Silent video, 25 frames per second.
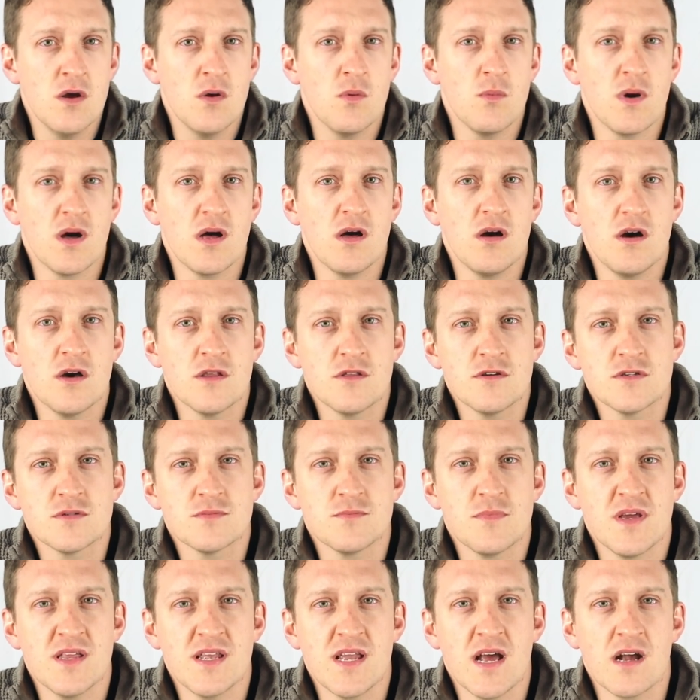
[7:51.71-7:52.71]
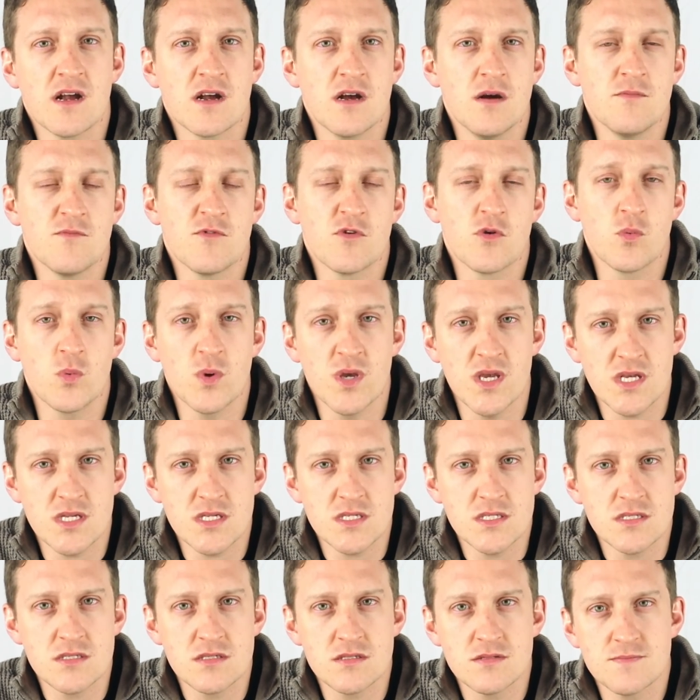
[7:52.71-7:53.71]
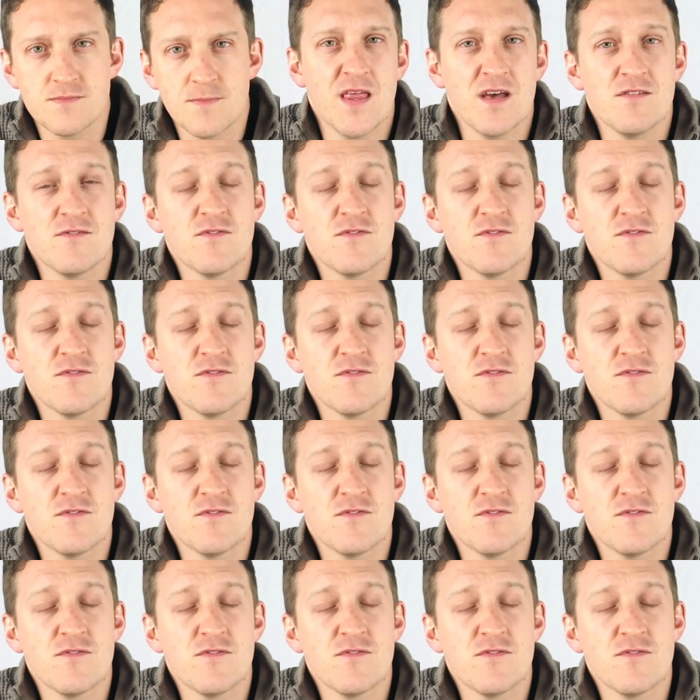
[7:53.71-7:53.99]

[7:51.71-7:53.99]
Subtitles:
while others may not come for weeks.